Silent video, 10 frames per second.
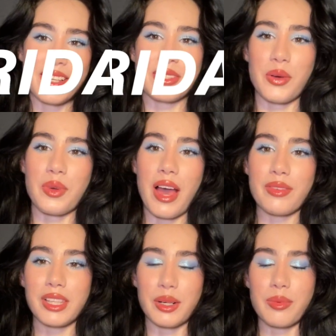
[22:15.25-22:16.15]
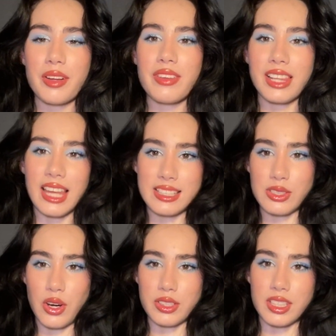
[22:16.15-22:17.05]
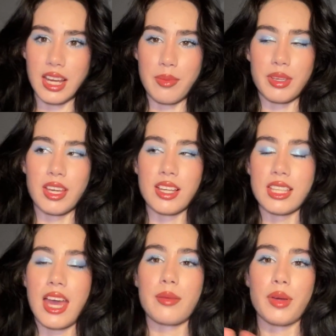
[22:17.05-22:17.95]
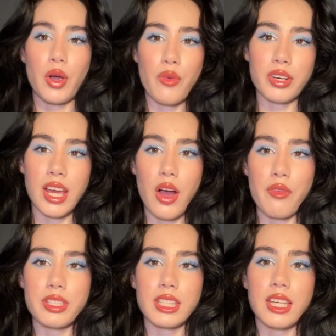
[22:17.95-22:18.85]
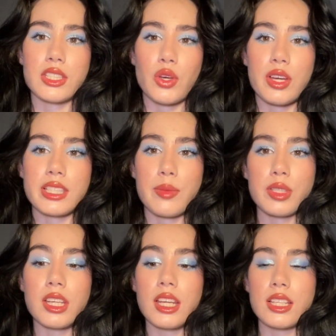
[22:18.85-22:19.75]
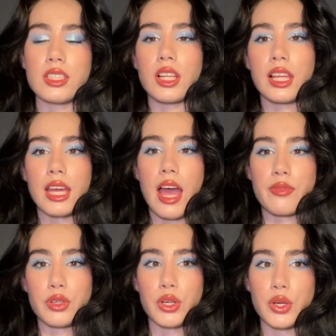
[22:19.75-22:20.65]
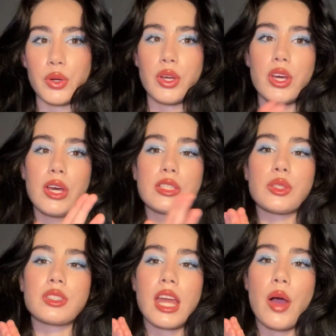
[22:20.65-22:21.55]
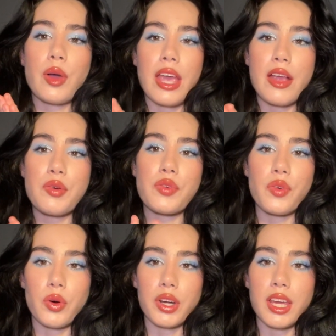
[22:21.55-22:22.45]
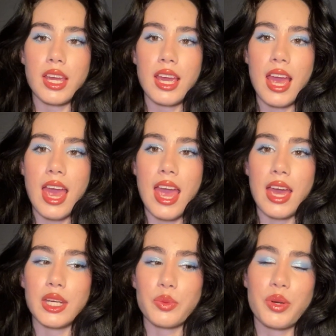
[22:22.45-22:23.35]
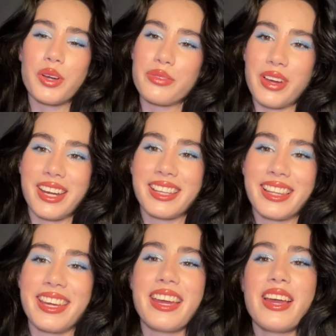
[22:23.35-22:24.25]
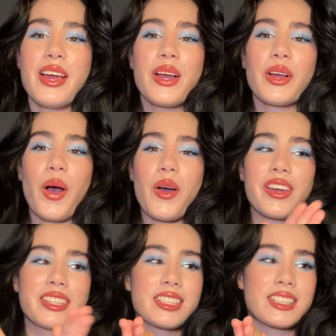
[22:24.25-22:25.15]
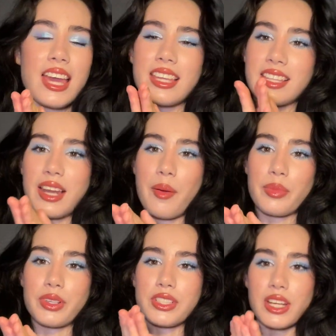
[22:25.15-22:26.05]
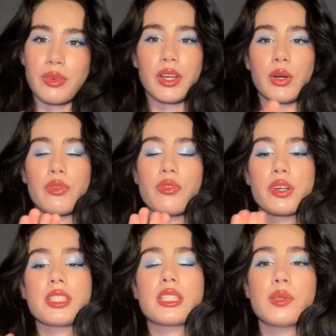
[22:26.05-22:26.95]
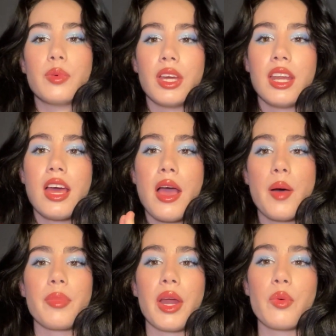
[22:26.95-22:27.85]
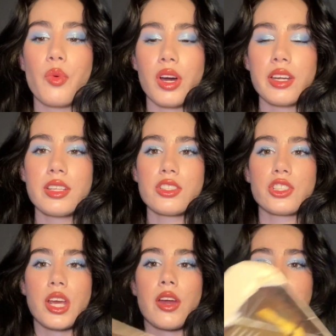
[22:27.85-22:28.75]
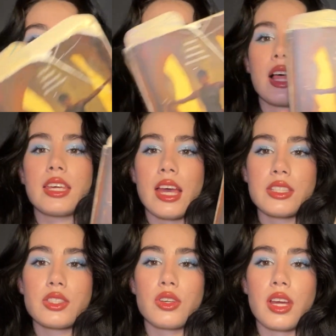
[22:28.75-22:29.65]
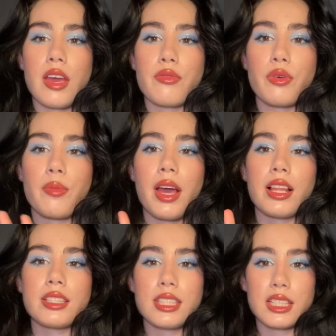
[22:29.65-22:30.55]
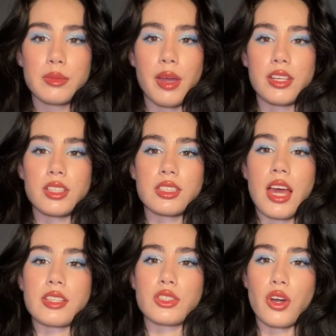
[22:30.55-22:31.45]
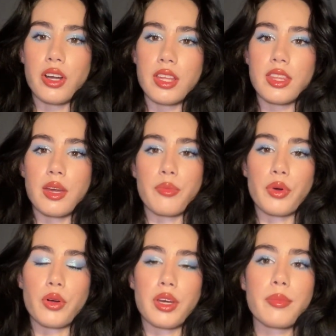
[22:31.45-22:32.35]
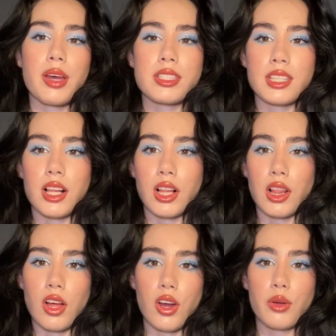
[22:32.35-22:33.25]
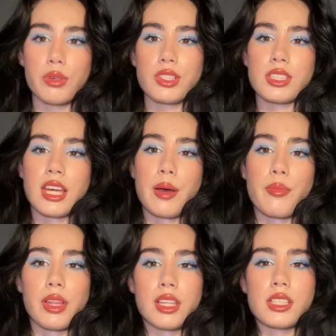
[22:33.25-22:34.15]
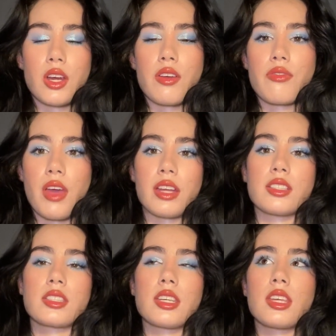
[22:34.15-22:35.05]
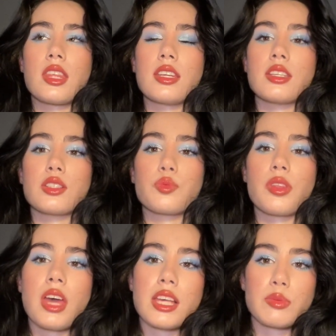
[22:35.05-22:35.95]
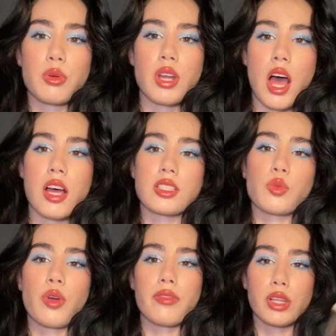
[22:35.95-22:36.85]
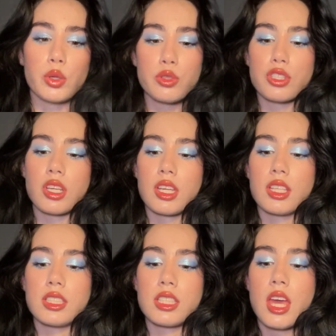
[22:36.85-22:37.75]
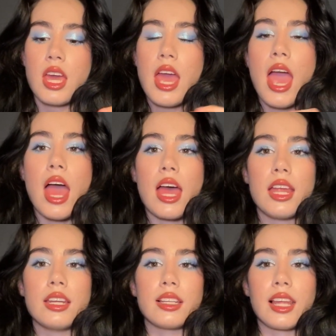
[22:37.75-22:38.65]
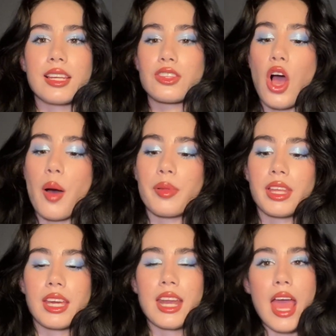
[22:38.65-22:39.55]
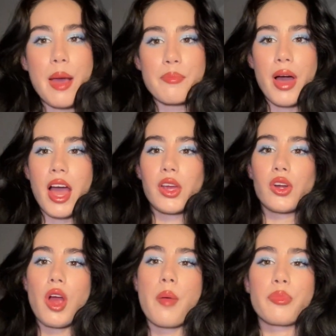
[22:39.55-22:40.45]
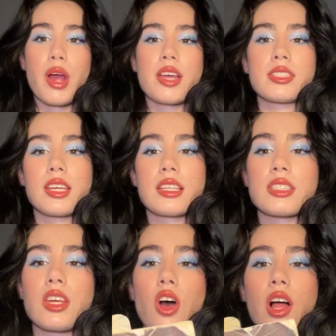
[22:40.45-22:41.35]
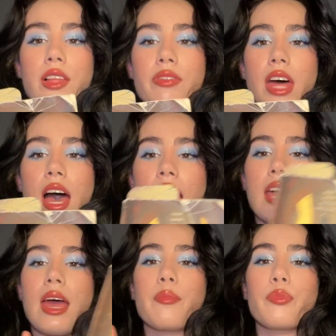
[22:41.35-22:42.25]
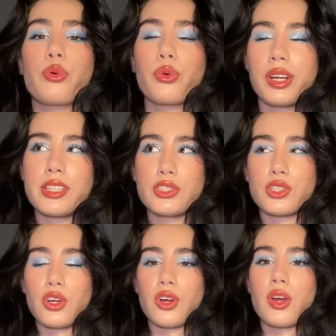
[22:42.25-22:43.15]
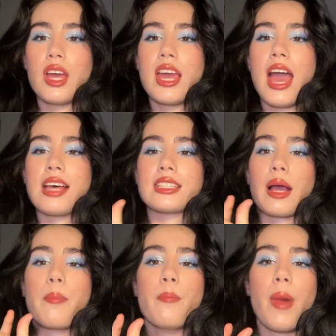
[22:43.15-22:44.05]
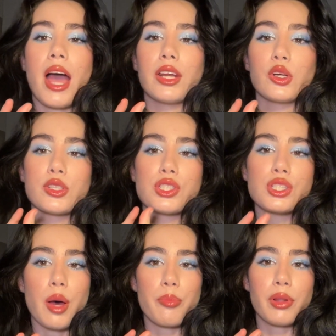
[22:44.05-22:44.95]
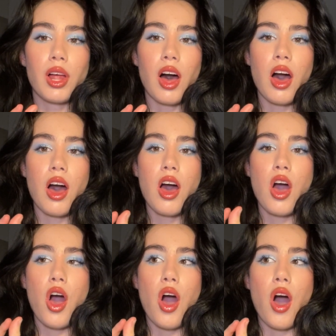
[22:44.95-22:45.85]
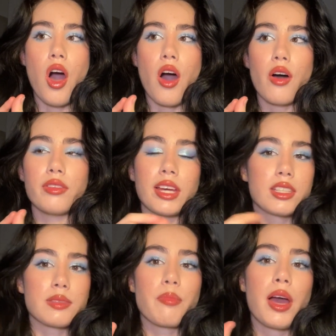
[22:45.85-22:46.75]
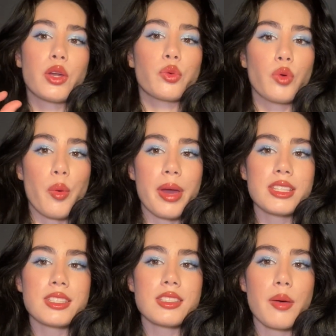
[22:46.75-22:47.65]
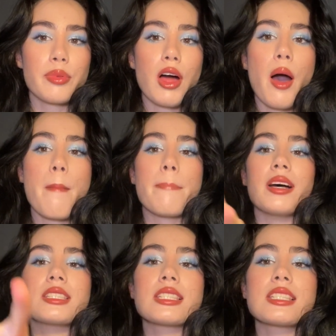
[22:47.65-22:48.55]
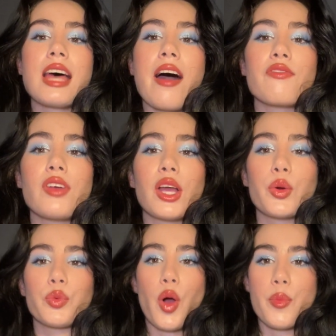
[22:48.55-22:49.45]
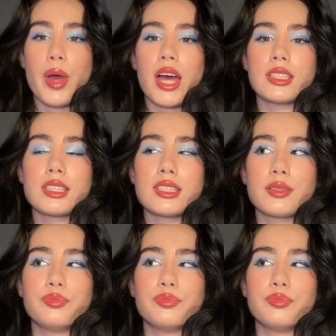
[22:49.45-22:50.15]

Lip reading: So we have a little bit of a late start today because I had my overnight, obviously, so I slept in until late afternoon. So it's now 8:40 and we're finally going to take the number generator for a spin. But I wanted to share that yesterday for my 6 pages, I started The Unbroken by C.L. Clarke, which is like a military fantasy that deals with espionage and revolutions and like toppling an empire, uprisings and all of that. And I'm pretty sure has like a minor subplot, like a minor romance subplot, but sapphic romance.